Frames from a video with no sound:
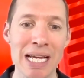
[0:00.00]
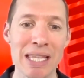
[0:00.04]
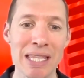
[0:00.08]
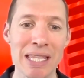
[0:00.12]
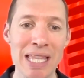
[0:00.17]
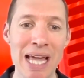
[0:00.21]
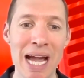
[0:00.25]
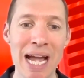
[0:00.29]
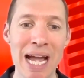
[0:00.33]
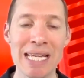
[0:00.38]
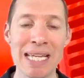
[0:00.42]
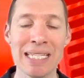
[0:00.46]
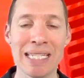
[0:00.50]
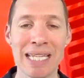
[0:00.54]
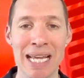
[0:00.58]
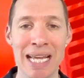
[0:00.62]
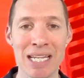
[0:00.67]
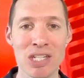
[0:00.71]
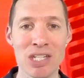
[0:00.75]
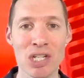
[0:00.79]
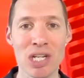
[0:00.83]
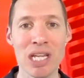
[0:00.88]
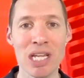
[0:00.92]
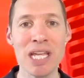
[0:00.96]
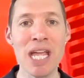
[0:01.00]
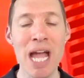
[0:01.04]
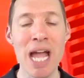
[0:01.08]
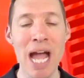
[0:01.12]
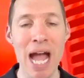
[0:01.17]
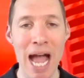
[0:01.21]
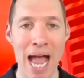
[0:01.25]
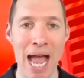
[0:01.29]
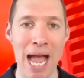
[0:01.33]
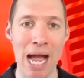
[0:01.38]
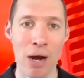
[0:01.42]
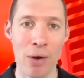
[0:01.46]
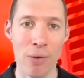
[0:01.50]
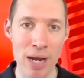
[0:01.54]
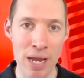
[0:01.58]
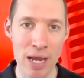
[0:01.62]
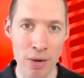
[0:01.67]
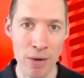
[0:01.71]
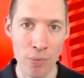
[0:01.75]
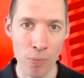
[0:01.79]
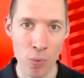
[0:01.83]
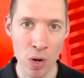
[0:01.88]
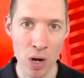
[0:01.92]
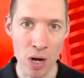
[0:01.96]
That is actually how
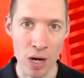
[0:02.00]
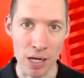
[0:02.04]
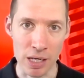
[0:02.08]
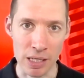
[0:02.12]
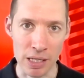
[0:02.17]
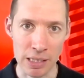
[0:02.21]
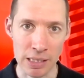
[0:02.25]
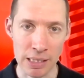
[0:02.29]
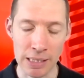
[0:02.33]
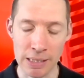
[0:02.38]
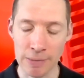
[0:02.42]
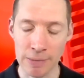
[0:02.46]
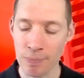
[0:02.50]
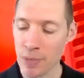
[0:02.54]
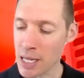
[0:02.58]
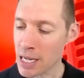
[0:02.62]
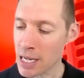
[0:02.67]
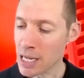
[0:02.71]
it works.